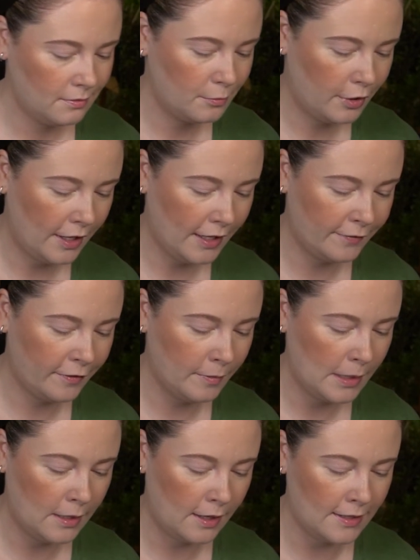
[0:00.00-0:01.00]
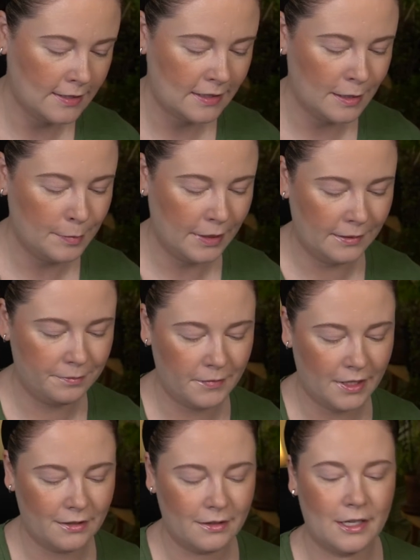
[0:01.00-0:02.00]
product for me, honestly, but
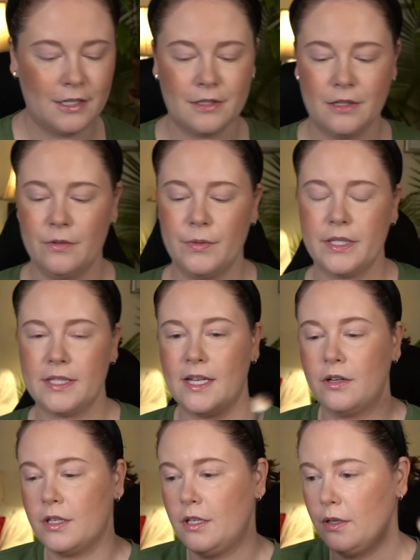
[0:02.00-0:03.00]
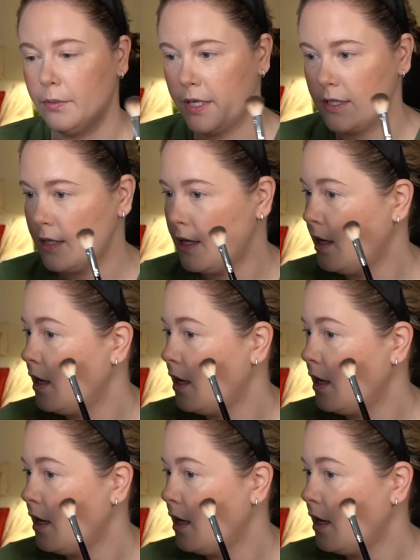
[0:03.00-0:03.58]
I just couldn't resist how cute it was.